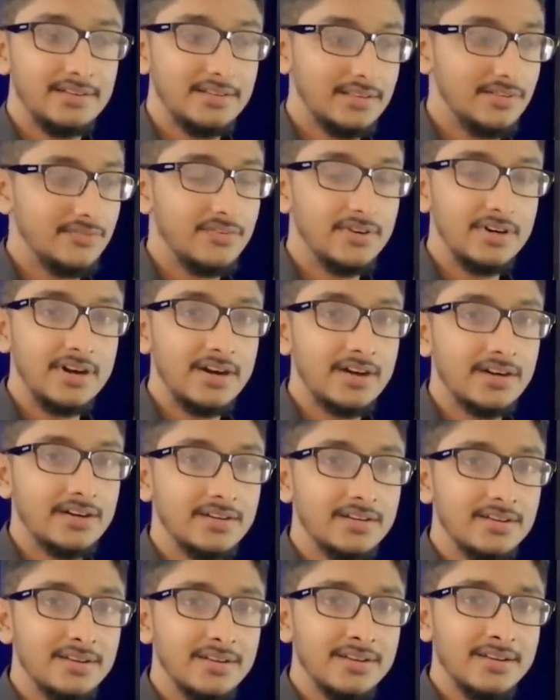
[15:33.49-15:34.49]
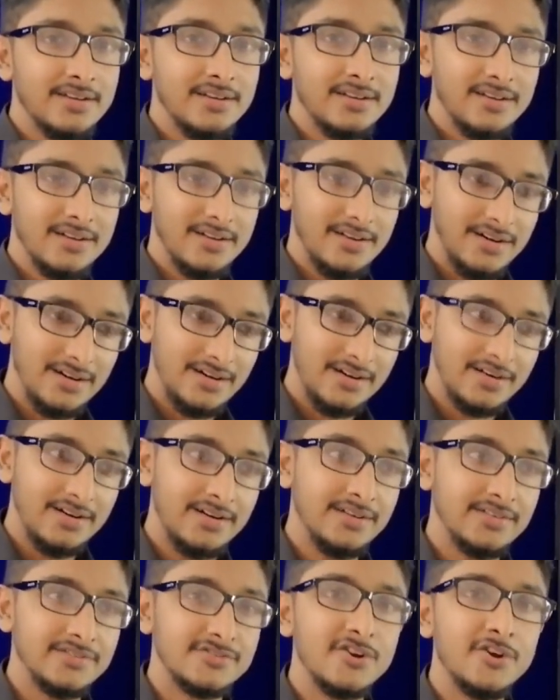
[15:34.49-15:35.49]
The work
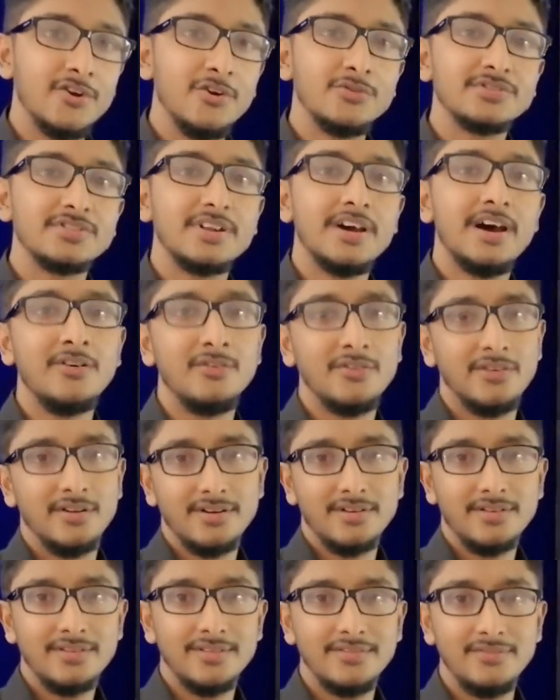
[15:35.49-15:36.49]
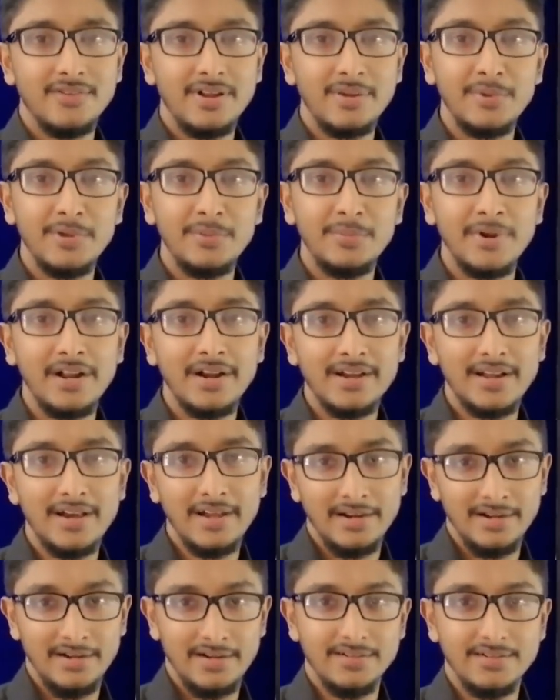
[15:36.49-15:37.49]
slows down and people are
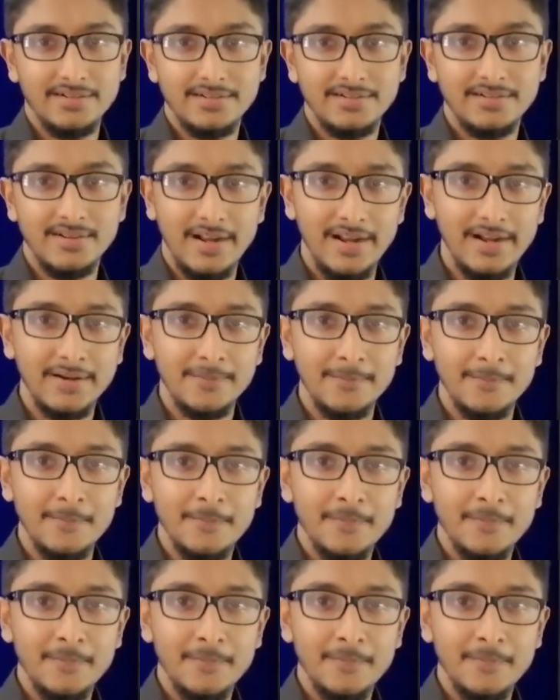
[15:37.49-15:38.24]
tired, right?